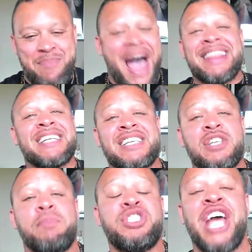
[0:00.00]
math is as
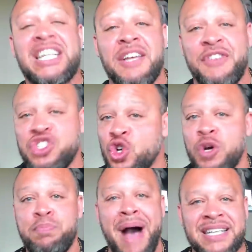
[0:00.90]
objective as you
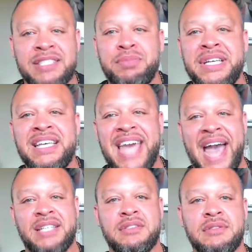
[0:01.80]
could possibly
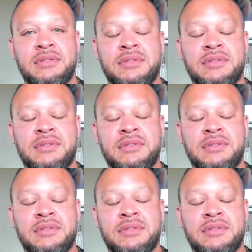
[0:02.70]
get.